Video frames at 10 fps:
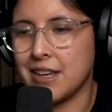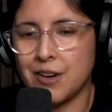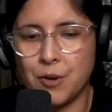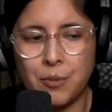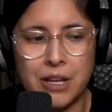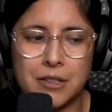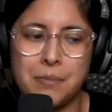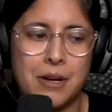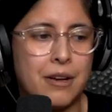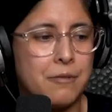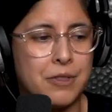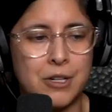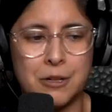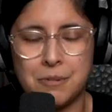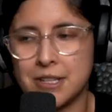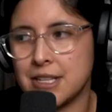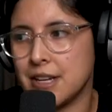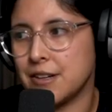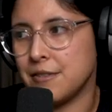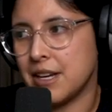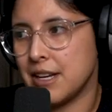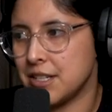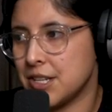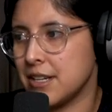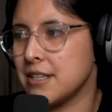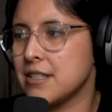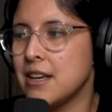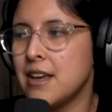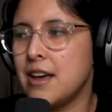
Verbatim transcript: that are well above 30% of AHAs.